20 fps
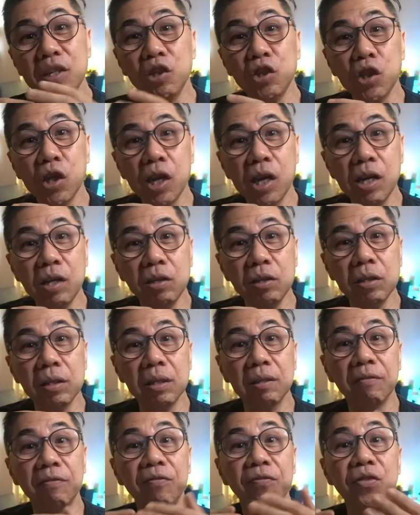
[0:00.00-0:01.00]
change
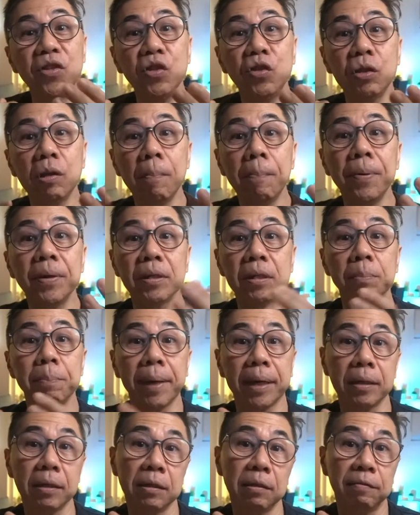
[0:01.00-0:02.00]
the visual
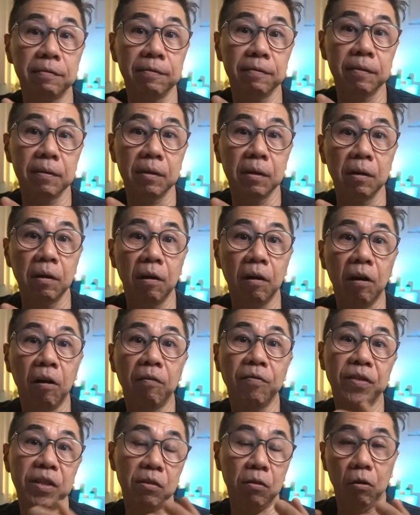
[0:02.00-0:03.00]
perspective
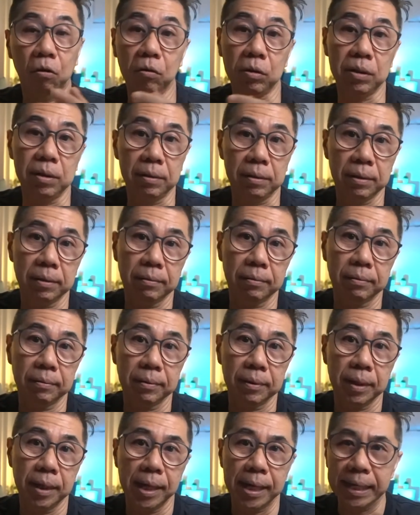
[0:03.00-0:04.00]
of the audience,
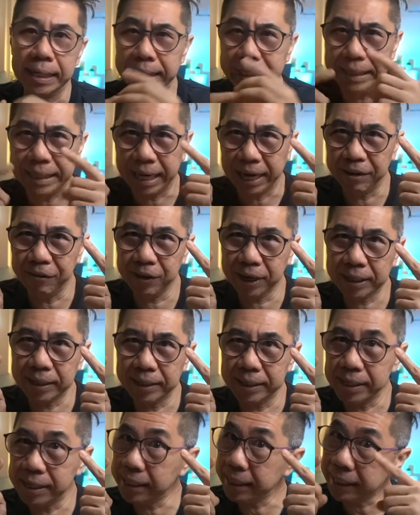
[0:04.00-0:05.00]

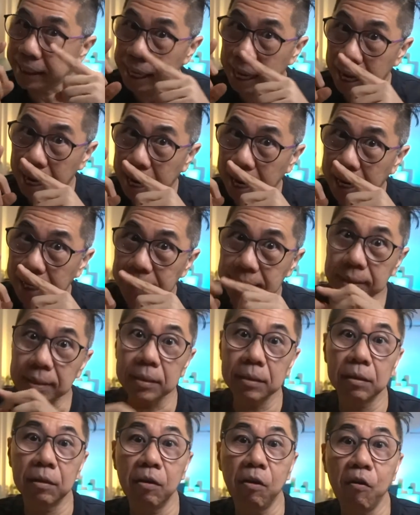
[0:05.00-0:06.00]
directing their eyes
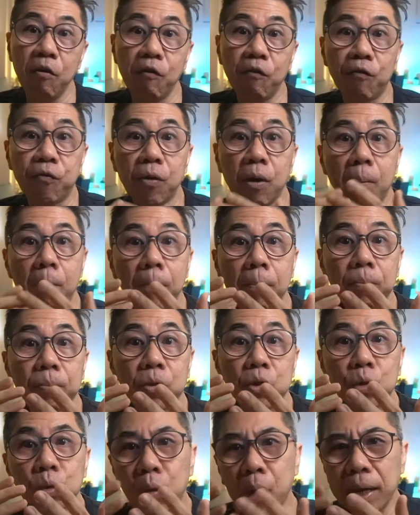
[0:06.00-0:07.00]
from
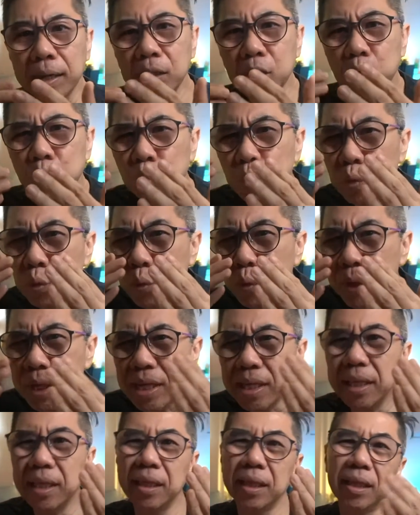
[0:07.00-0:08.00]
trying to
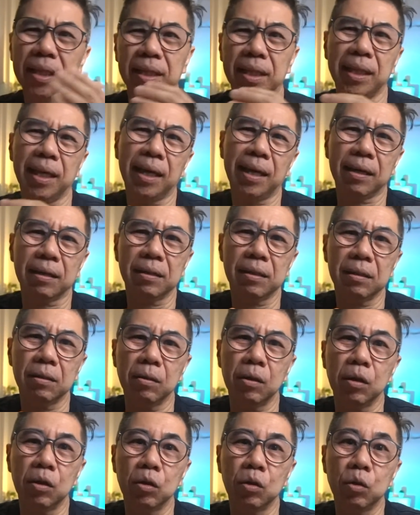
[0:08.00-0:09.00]
read the text
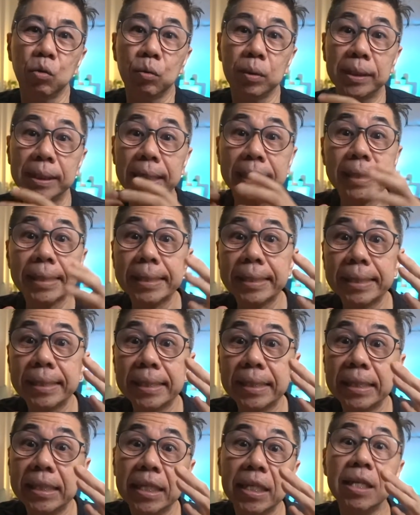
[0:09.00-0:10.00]
to just
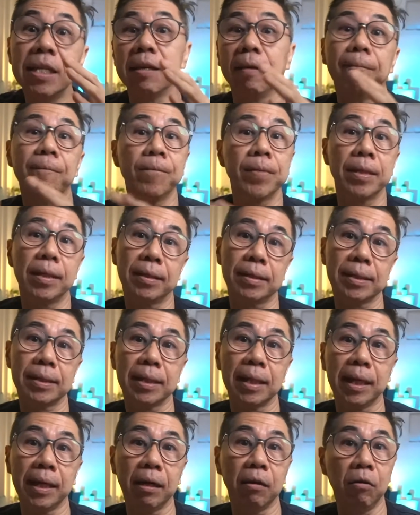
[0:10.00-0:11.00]
seeing the
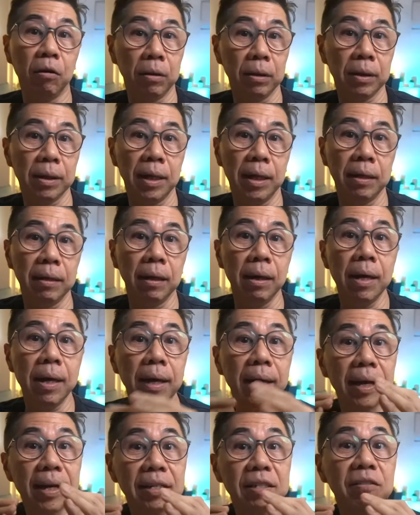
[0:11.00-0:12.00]
slide content
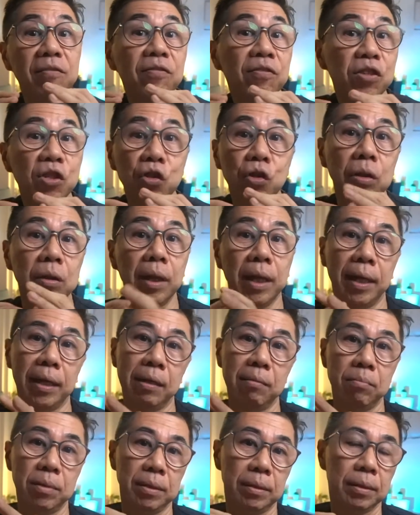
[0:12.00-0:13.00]
as visual
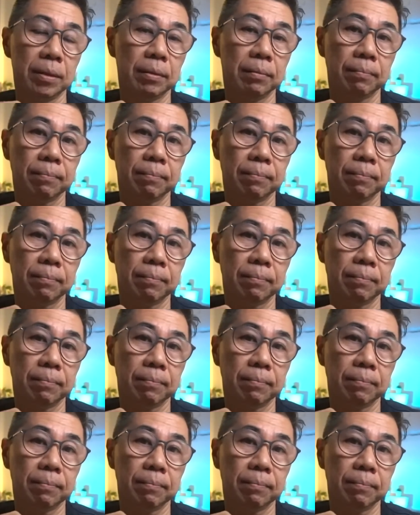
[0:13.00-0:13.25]
elements.